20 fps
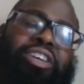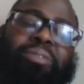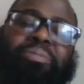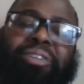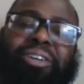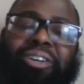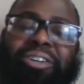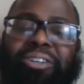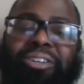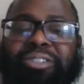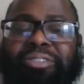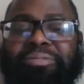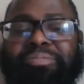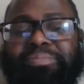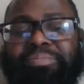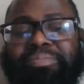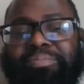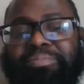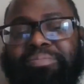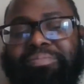keep y'all.
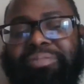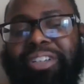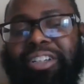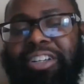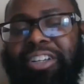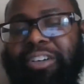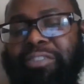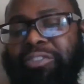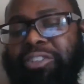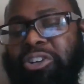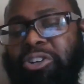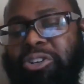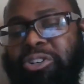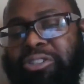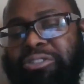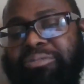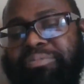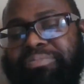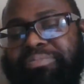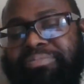I love
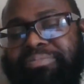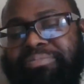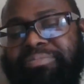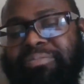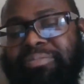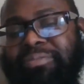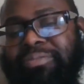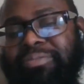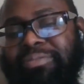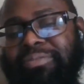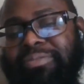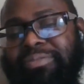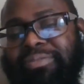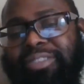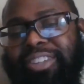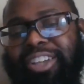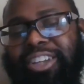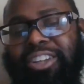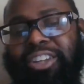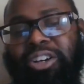y'all.
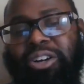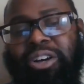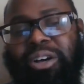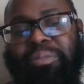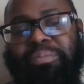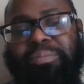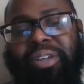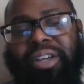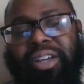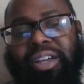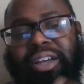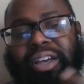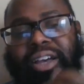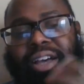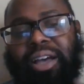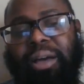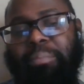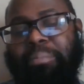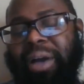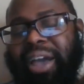You know,
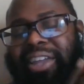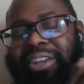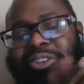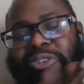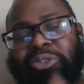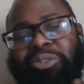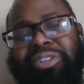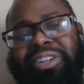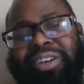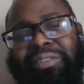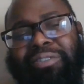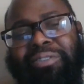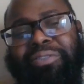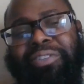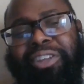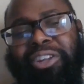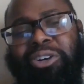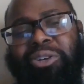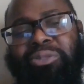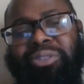I might do another
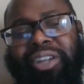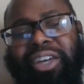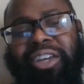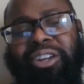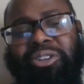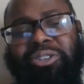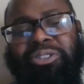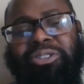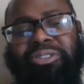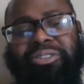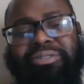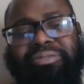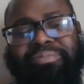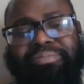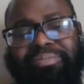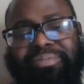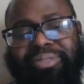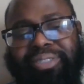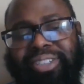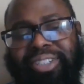video later on.
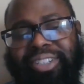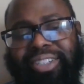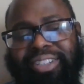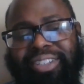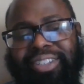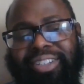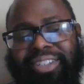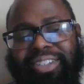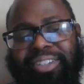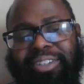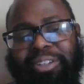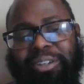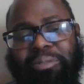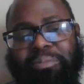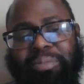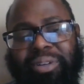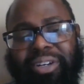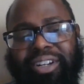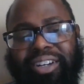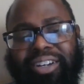
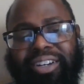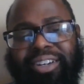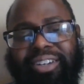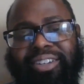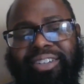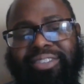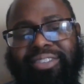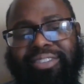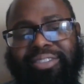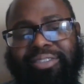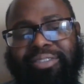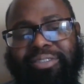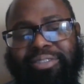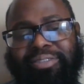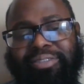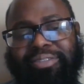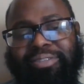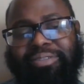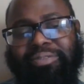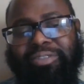But uh
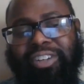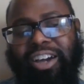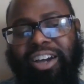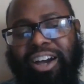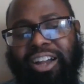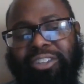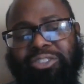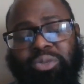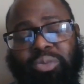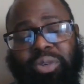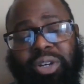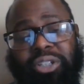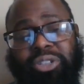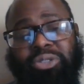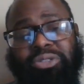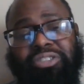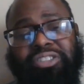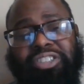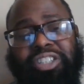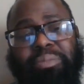regardless of where
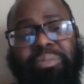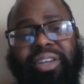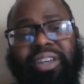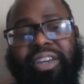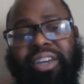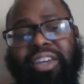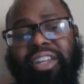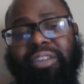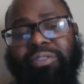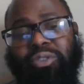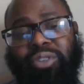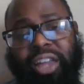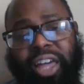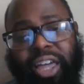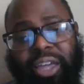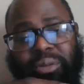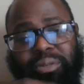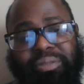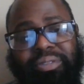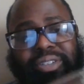you'll see me again. If you
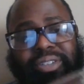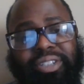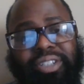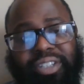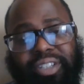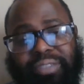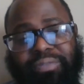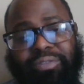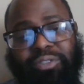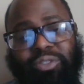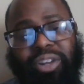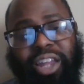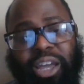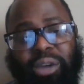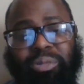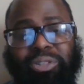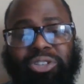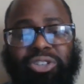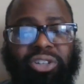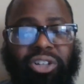like if you
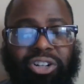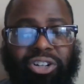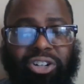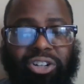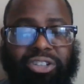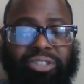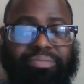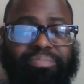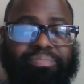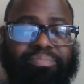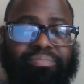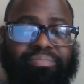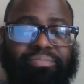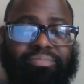like what you heard,